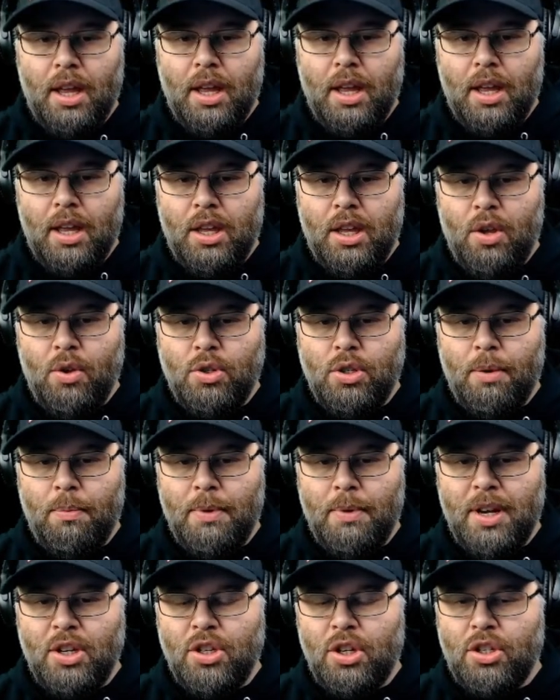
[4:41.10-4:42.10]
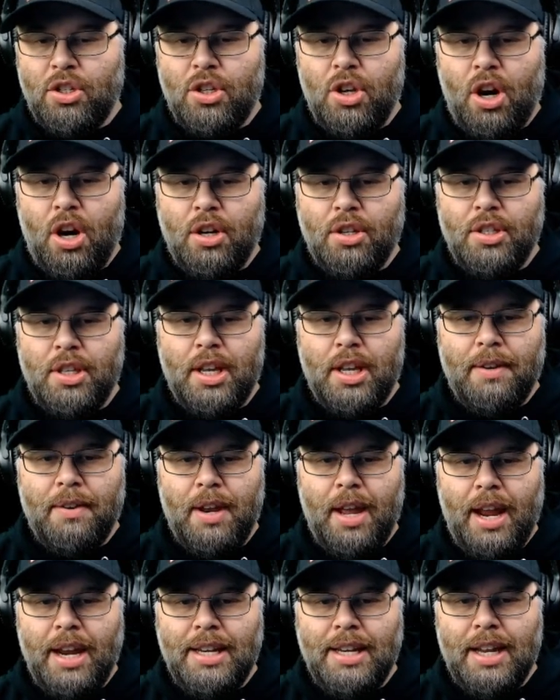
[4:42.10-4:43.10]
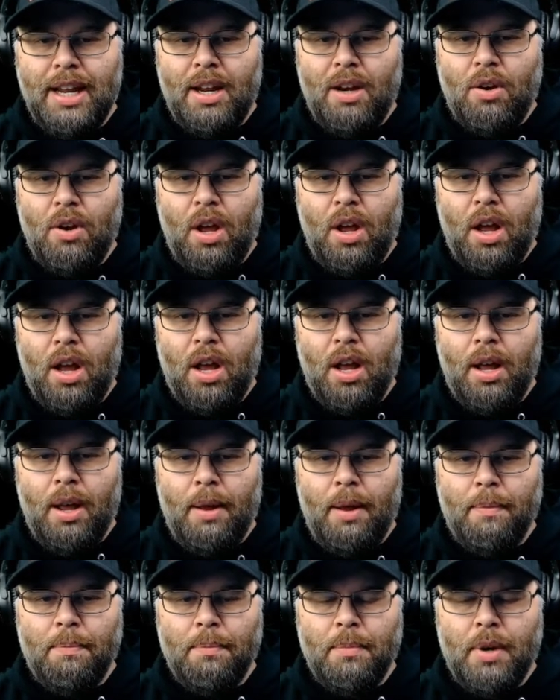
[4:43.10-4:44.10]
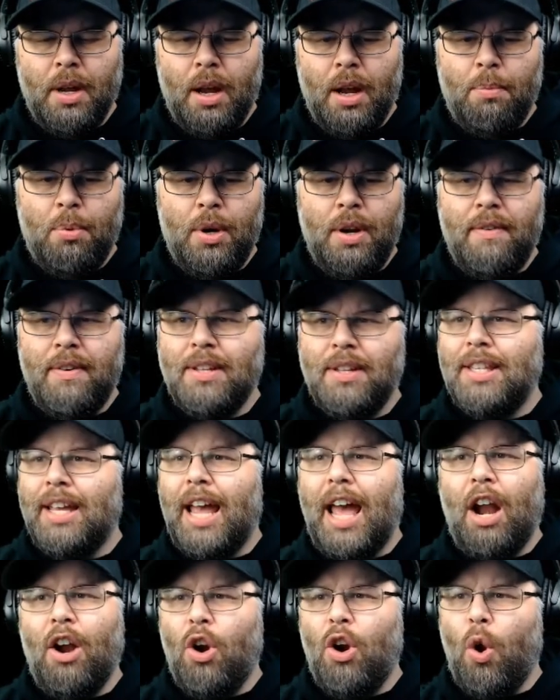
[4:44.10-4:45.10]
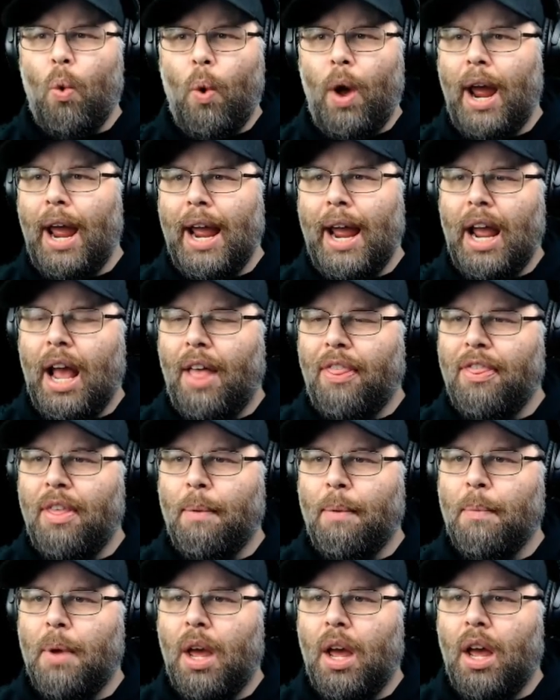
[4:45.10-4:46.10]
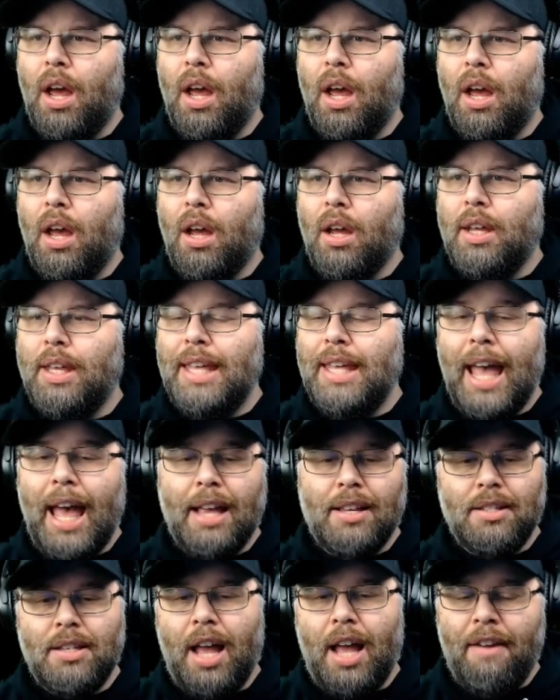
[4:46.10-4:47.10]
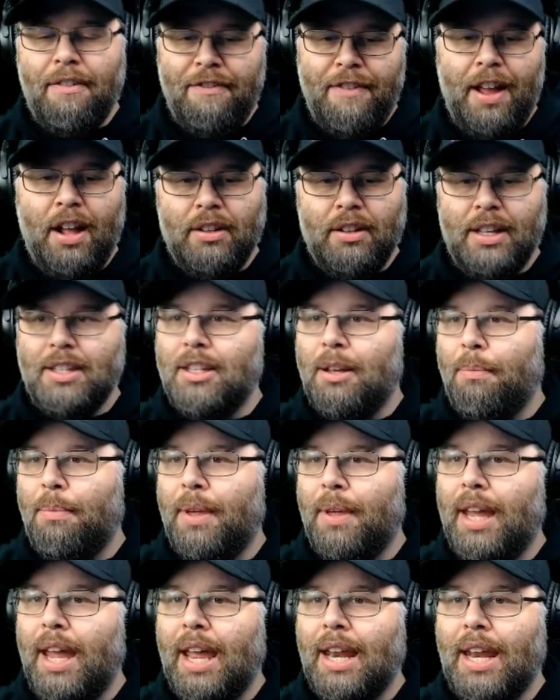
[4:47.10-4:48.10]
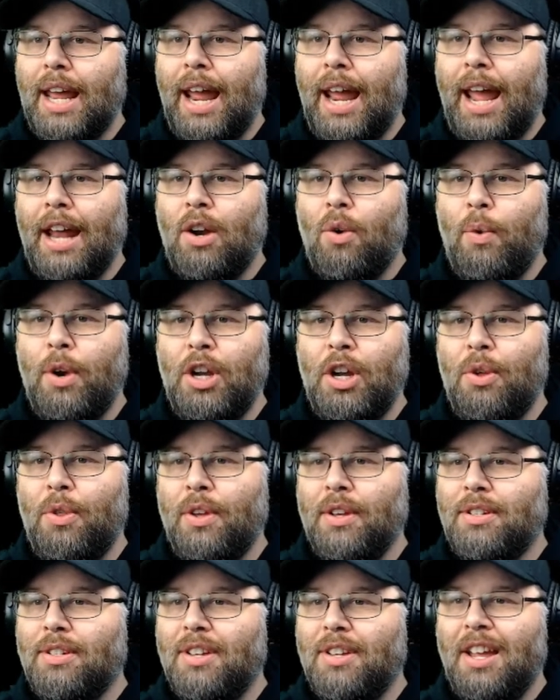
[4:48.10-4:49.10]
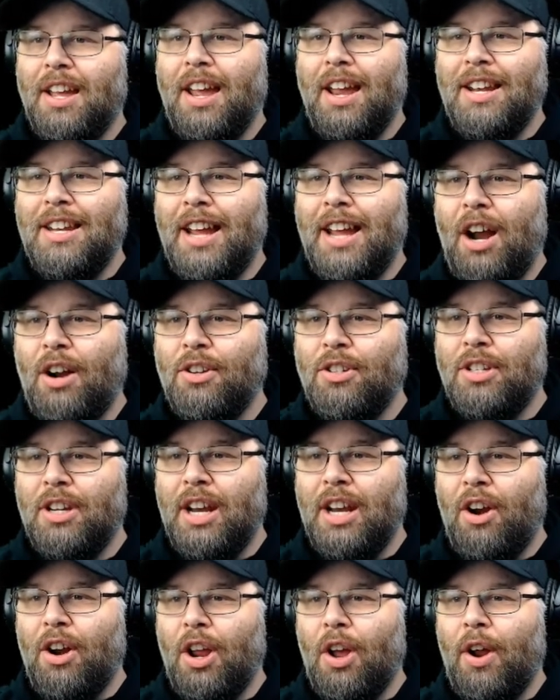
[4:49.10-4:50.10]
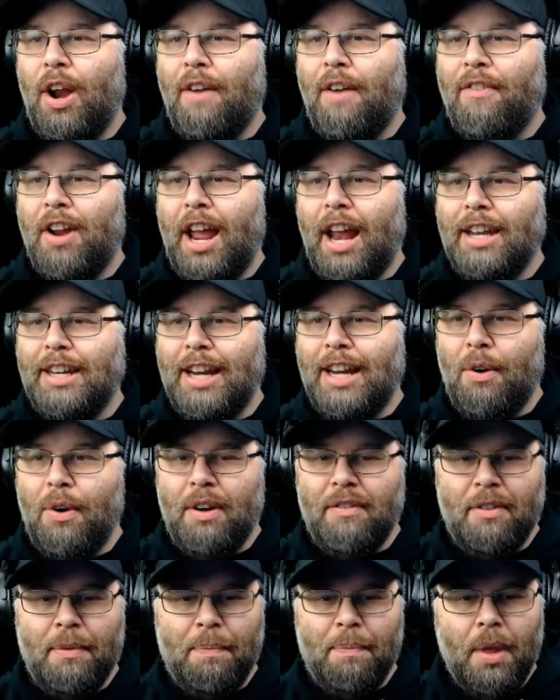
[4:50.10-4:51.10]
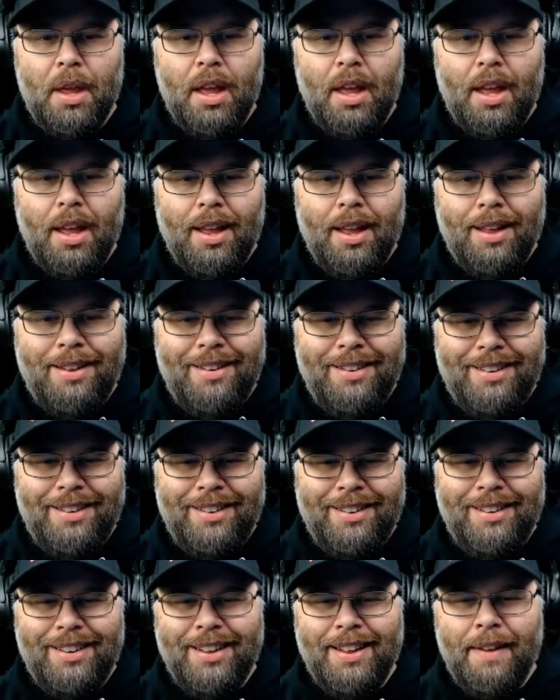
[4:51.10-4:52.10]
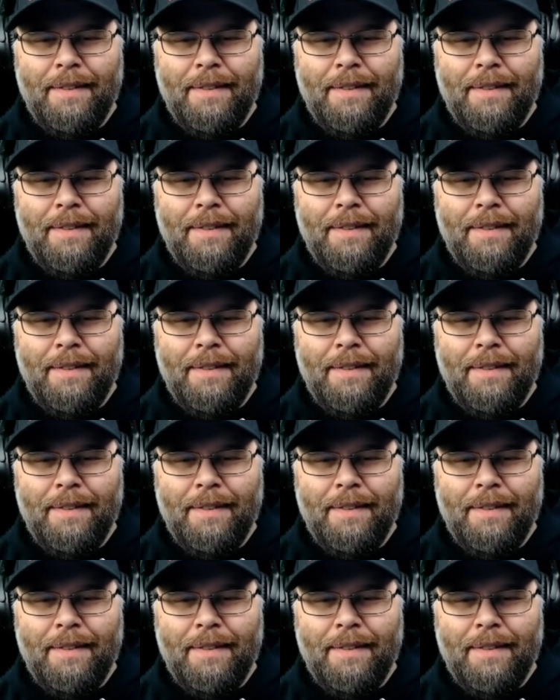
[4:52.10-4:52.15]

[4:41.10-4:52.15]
use some ninja stars that I did on a previous thing. I don't know why I got them. Yes, I failed at something and I had to redo this entire scenario and I forgot to get rid of them.